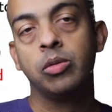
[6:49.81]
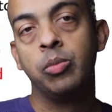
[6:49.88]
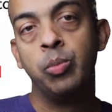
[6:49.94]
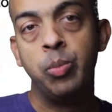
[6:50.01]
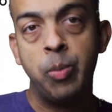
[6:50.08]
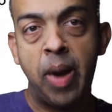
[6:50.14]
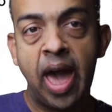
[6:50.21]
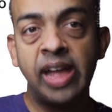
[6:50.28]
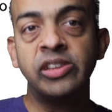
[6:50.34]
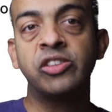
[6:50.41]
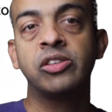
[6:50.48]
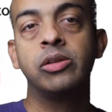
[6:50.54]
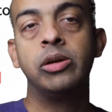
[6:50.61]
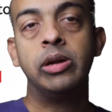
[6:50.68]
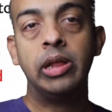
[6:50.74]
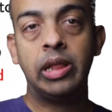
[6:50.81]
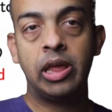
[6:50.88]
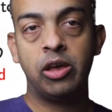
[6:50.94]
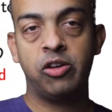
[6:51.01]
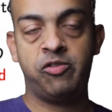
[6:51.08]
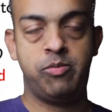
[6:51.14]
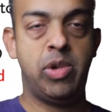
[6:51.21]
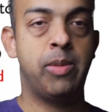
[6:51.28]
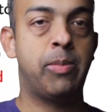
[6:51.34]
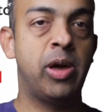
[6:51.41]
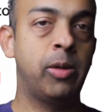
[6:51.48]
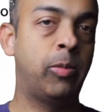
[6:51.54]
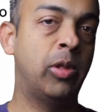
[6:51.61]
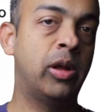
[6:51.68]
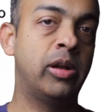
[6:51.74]
match the delay of my
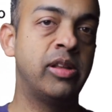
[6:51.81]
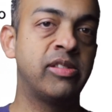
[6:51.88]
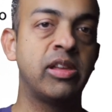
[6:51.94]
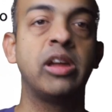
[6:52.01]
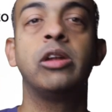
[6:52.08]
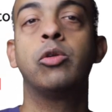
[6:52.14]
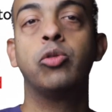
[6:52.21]
pipeline design